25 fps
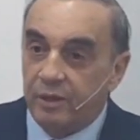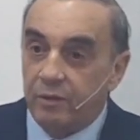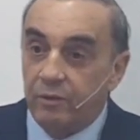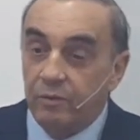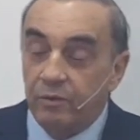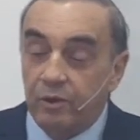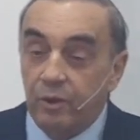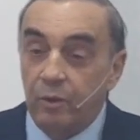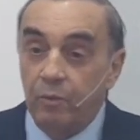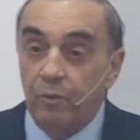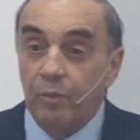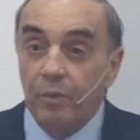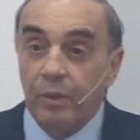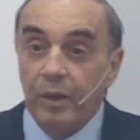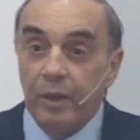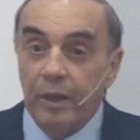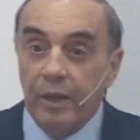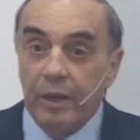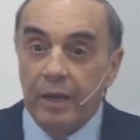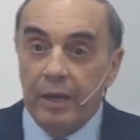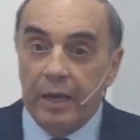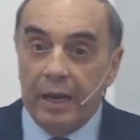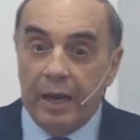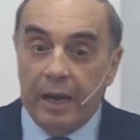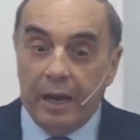So the word had
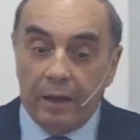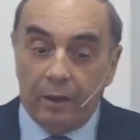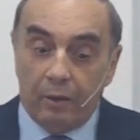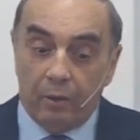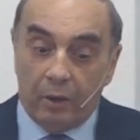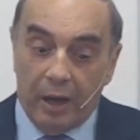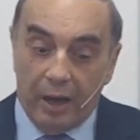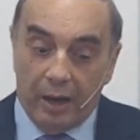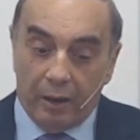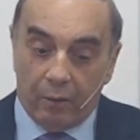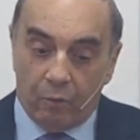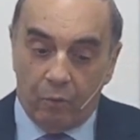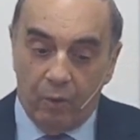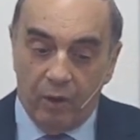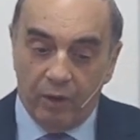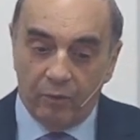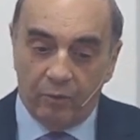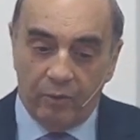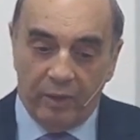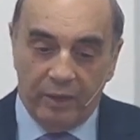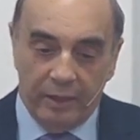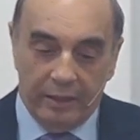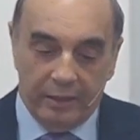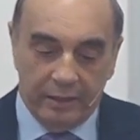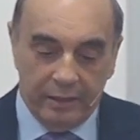a mystery, and
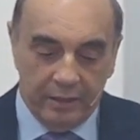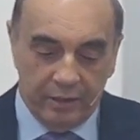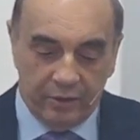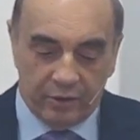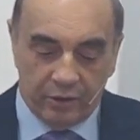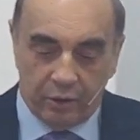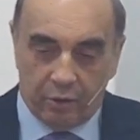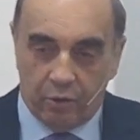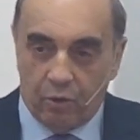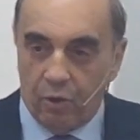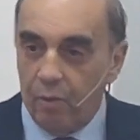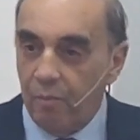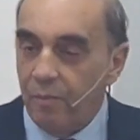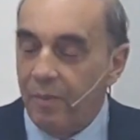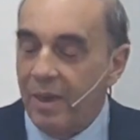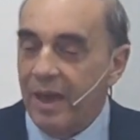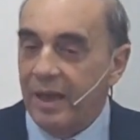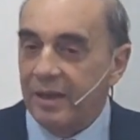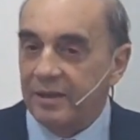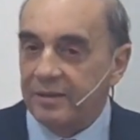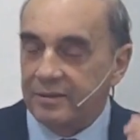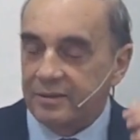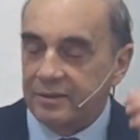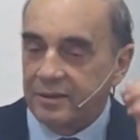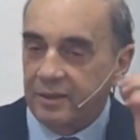so
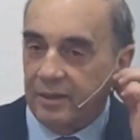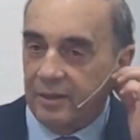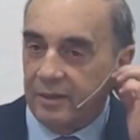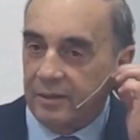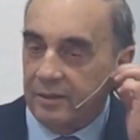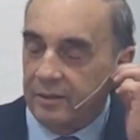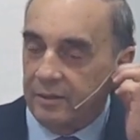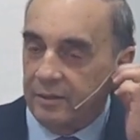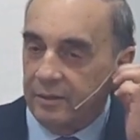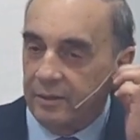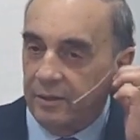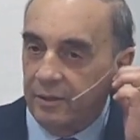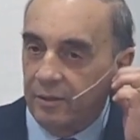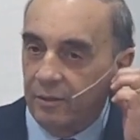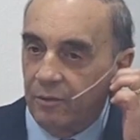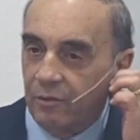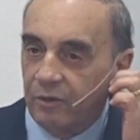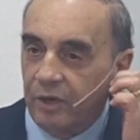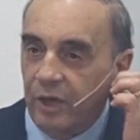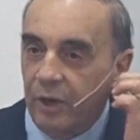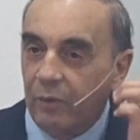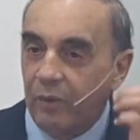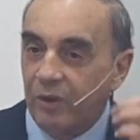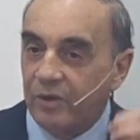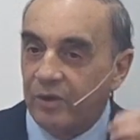when the church
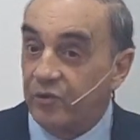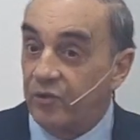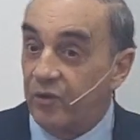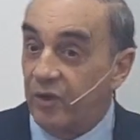begins,